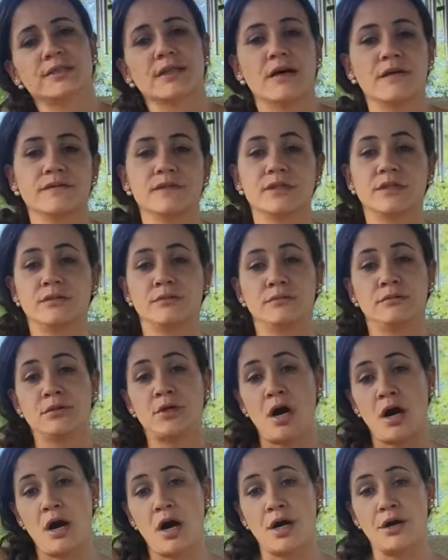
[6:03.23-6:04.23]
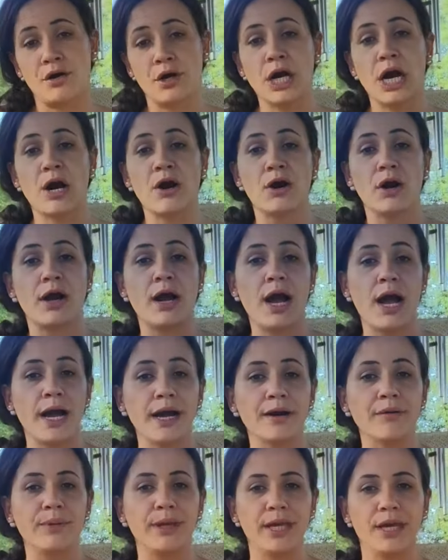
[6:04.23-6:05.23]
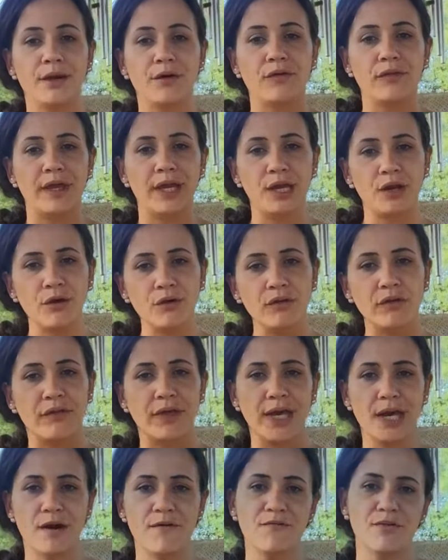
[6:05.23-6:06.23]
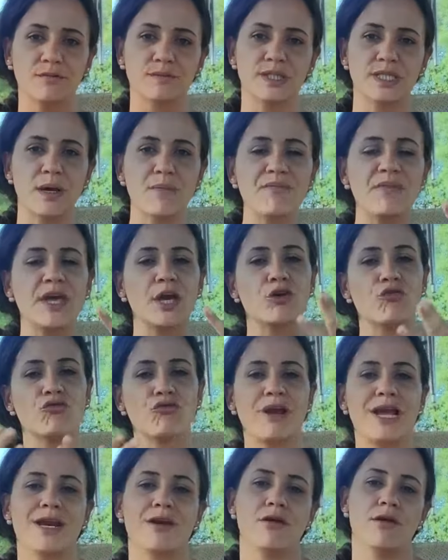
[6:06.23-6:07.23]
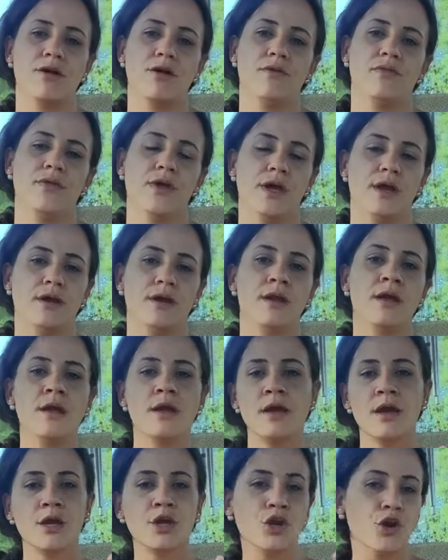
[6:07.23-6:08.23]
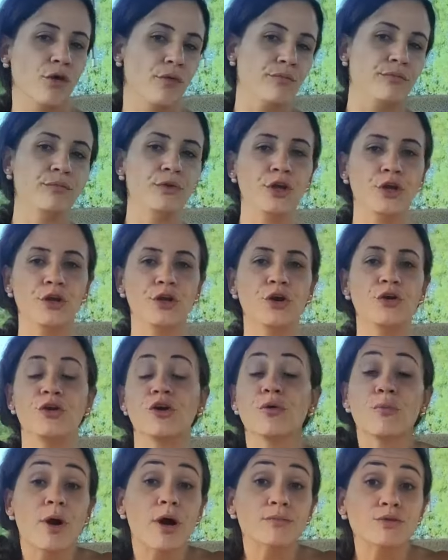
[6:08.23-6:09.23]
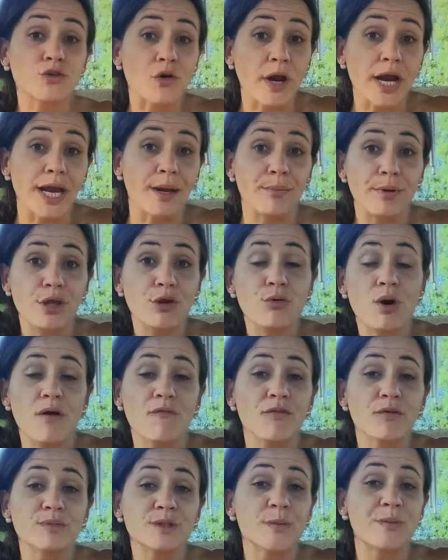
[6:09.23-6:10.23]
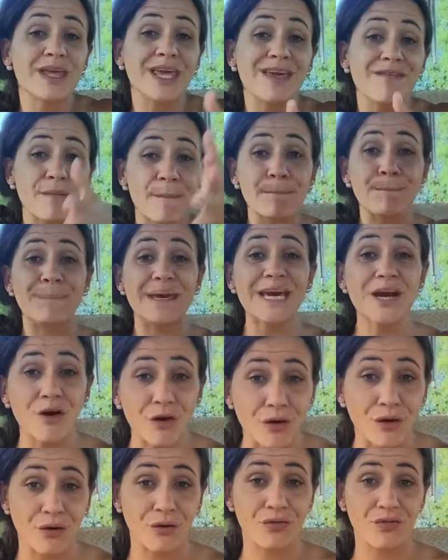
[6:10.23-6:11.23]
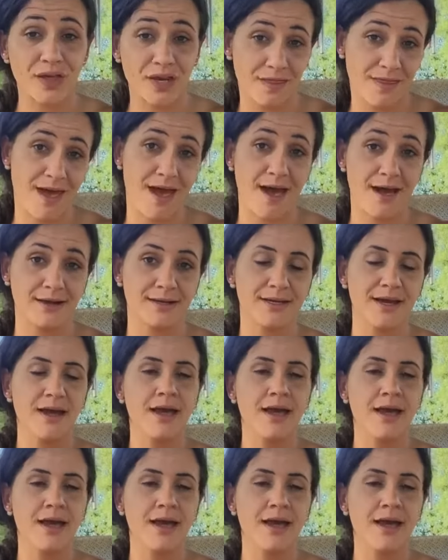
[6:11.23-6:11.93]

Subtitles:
loves God or a higher being, or they know that they come from something greater than your mom's great, but you come from something even bigger than that.